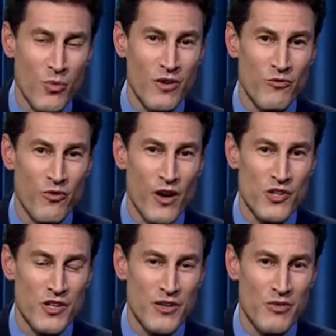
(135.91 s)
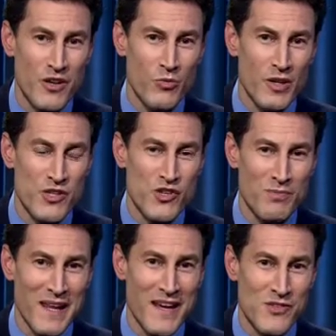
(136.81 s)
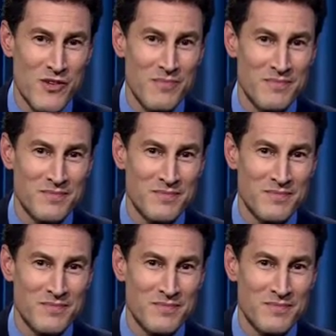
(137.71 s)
what function do you think religion plays?